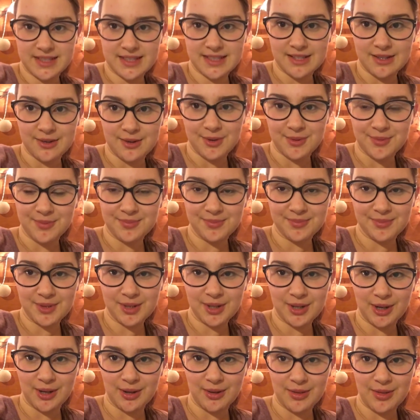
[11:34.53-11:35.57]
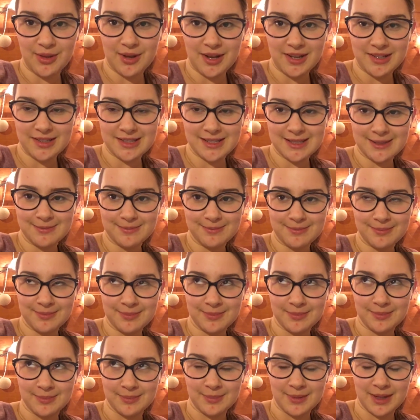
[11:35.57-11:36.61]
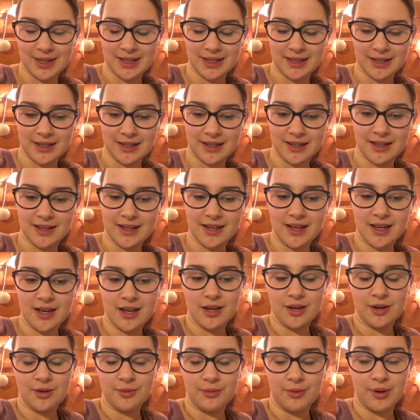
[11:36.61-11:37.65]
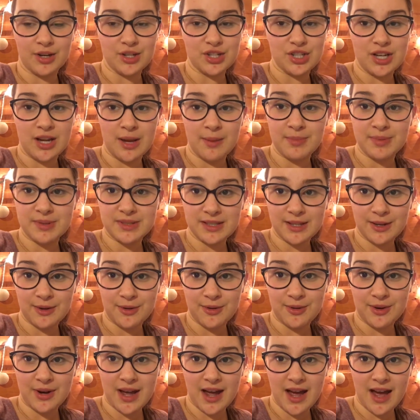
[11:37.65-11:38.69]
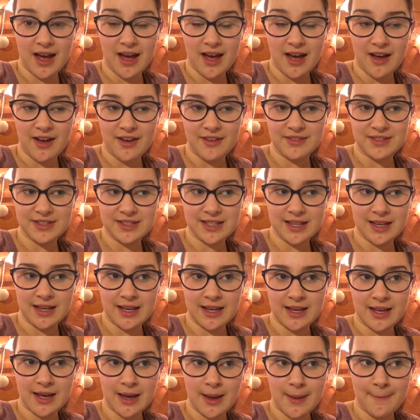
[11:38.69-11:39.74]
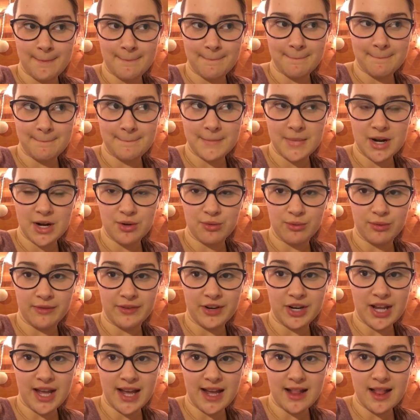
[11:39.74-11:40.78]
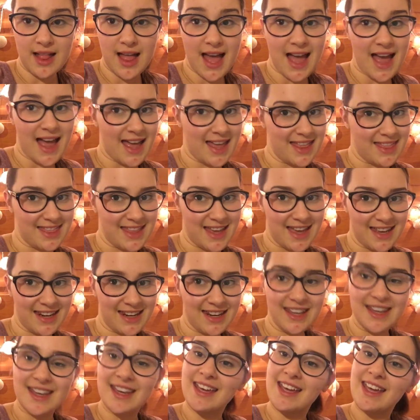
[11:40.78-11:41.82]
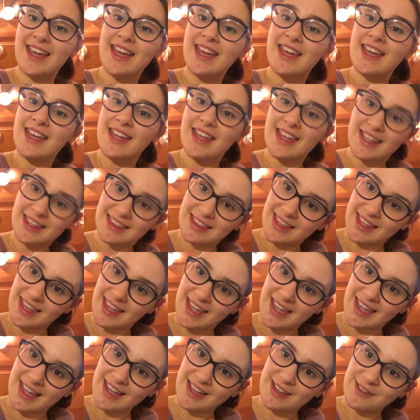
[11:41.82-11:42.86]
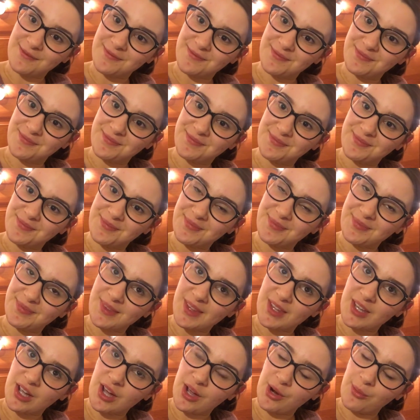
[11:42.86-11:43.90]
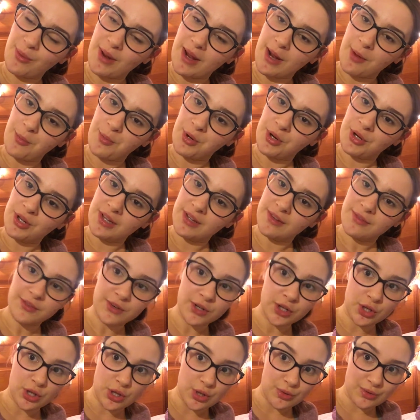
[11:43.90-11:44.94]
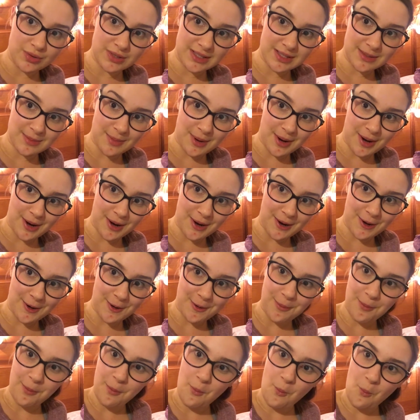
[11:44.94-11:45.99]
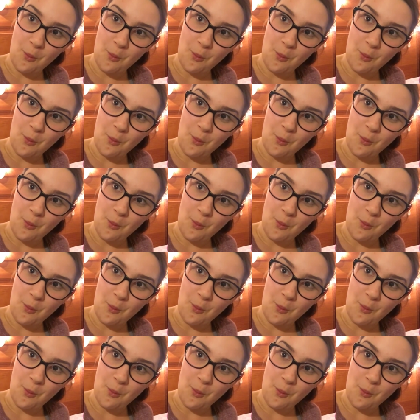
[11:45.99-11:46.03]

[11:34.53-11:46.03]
So, current thoughts. I'm gonna watch an episode of some Riverdale and then hit the hay. Gotta wake up early for glutes tomorrow.